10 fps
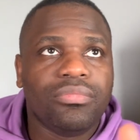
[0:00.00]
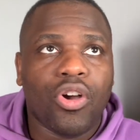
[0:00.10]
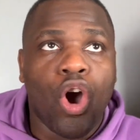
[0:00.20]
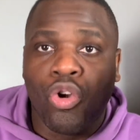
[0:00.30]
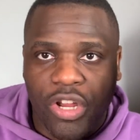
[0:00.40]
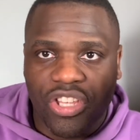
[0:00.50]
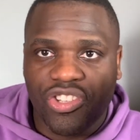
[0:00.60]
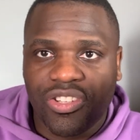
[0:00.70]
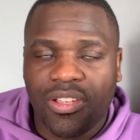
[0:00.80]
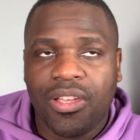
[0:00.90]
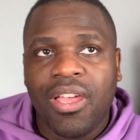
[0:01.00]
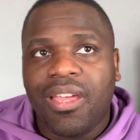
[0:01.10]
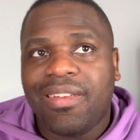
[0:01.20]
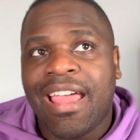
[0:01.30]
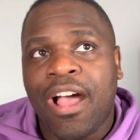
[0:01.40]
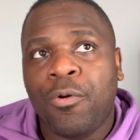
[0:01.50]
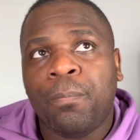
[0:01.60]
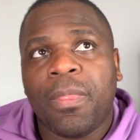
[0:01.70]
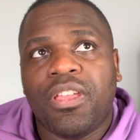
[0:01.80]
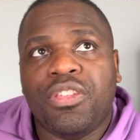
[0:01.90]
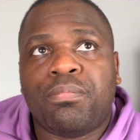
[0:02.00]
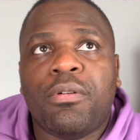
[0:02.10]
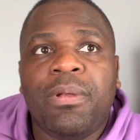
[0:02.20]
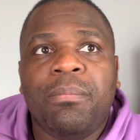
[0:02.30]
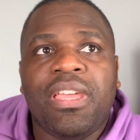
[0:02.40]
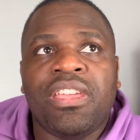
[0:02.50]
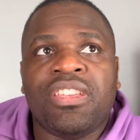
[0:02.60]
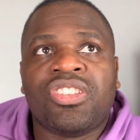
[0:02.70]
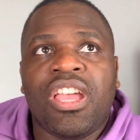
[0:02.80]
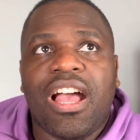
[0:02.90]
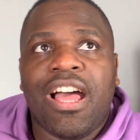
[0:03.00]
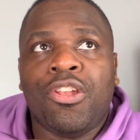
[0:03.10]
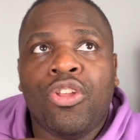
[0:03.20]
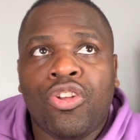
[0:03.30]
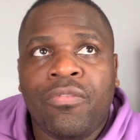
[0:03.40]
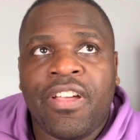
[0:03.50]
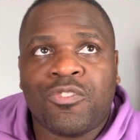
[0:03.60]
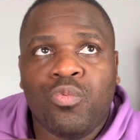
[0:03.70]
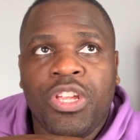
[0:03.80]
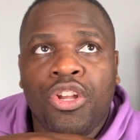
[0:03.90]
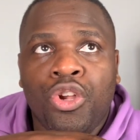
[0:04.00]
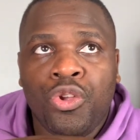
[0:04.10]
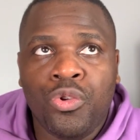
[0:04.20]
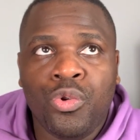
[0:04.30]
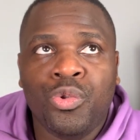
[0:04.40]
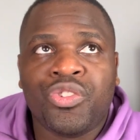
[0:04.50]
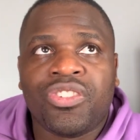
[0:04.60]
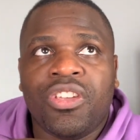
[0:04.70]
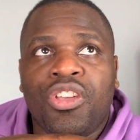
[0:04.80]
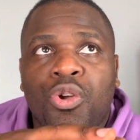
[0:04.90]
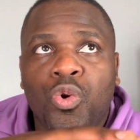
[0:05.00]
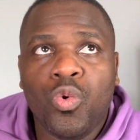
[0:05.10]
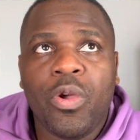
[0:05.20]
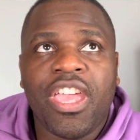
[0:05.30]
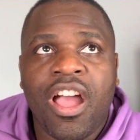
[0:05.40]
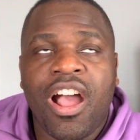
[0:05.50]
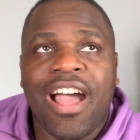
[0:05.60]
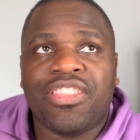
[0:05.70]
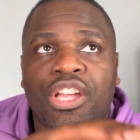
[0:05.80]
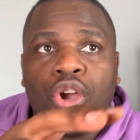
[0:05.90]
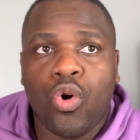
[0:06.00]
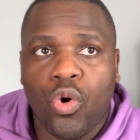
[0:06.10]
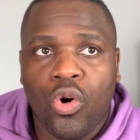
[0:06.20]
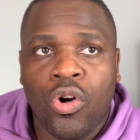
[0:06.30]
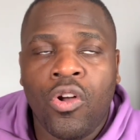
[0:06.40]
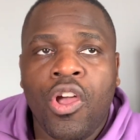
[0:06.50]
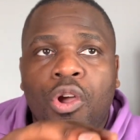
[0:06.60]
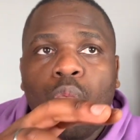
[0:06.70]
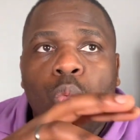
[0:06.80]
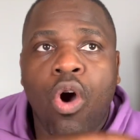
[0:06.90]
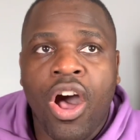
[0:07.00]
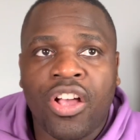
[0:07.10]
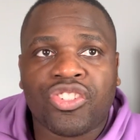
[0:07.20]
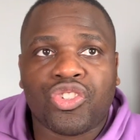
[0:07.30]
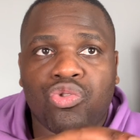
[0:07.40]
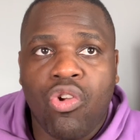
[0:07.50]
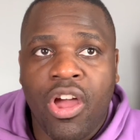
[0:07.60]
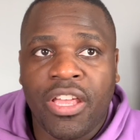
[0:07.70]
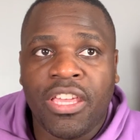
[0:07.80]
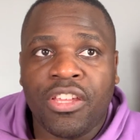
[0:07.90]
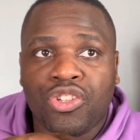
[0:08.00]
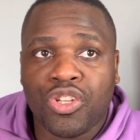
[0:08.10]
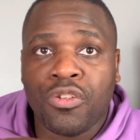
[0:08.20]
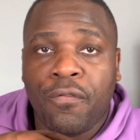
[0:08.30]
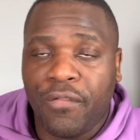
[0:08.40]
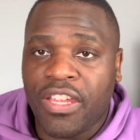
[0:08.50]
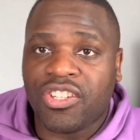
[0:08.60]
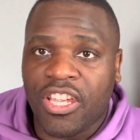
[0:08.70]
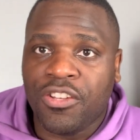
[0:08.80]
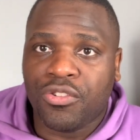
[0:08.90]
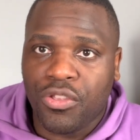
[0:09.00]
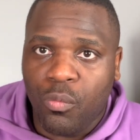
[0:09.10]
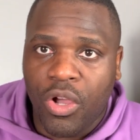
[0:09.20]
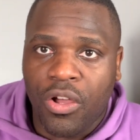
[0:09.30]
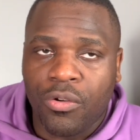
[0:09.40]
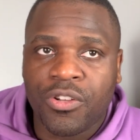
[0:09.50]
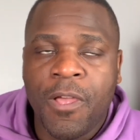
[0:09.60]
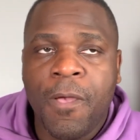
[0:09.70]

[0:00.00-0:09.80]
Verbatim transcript: orange. Now, the problem is a lot of us, we lose who we are at the core whilst trying to fit into the world.